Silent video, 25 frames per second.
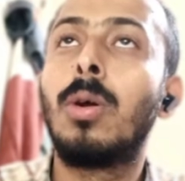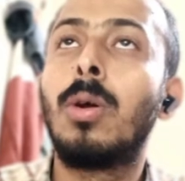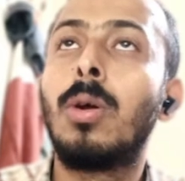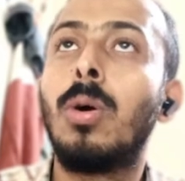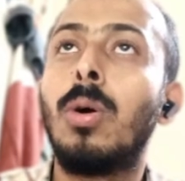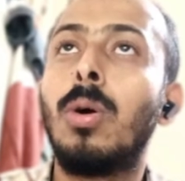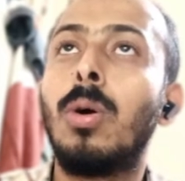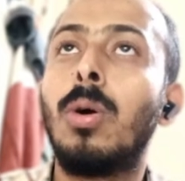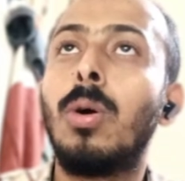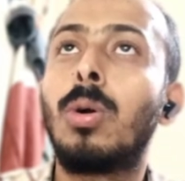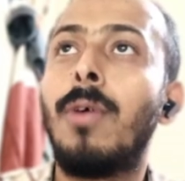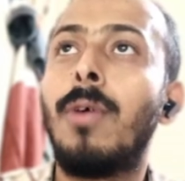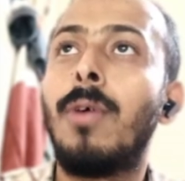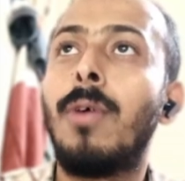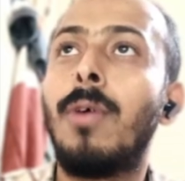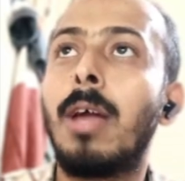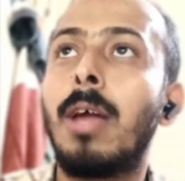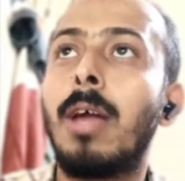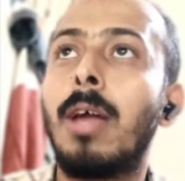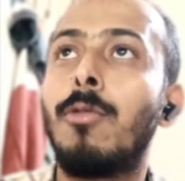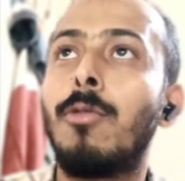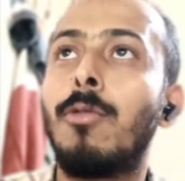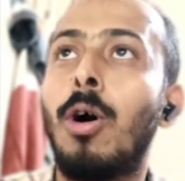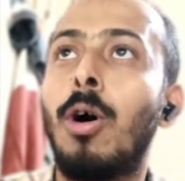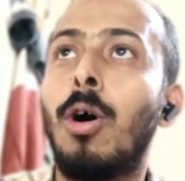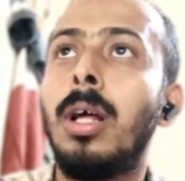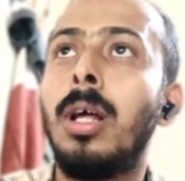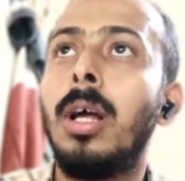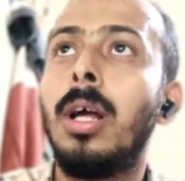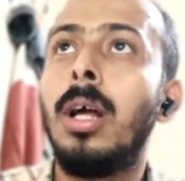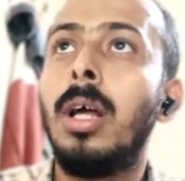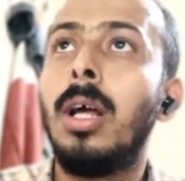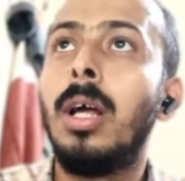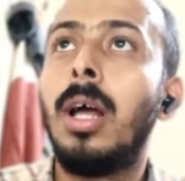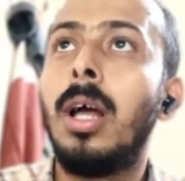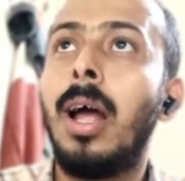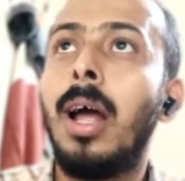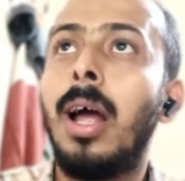We'll go to firewall,
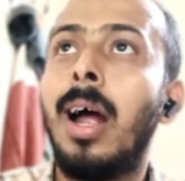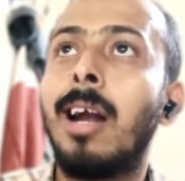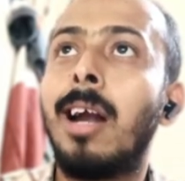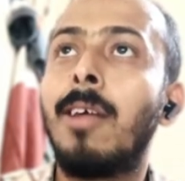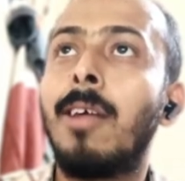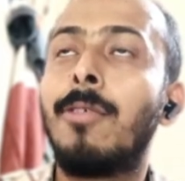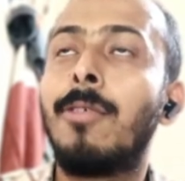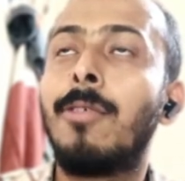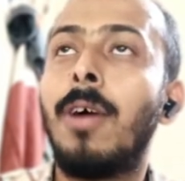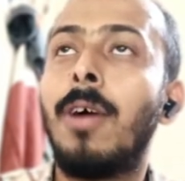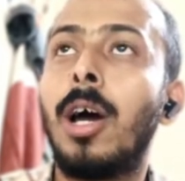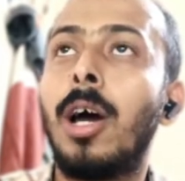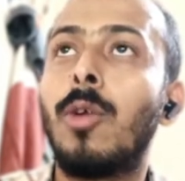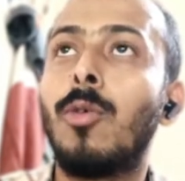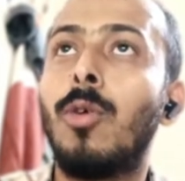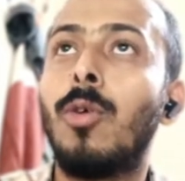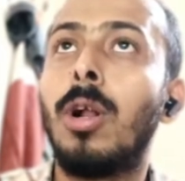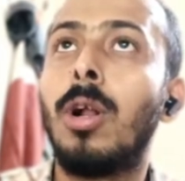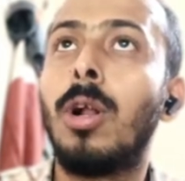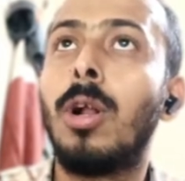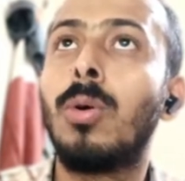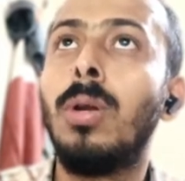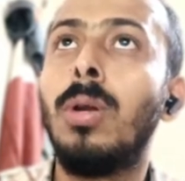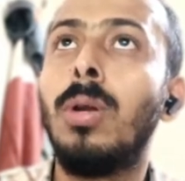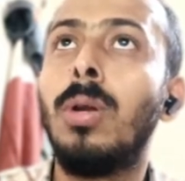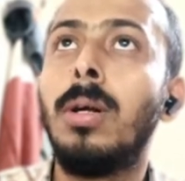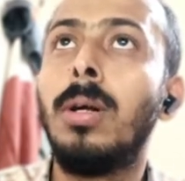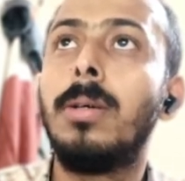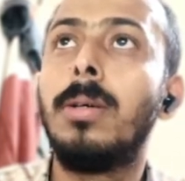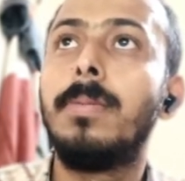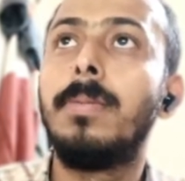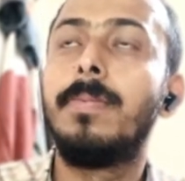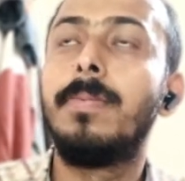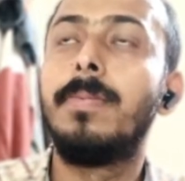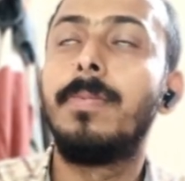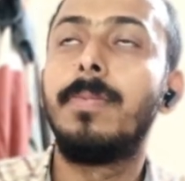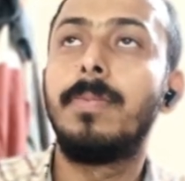add firewall rule,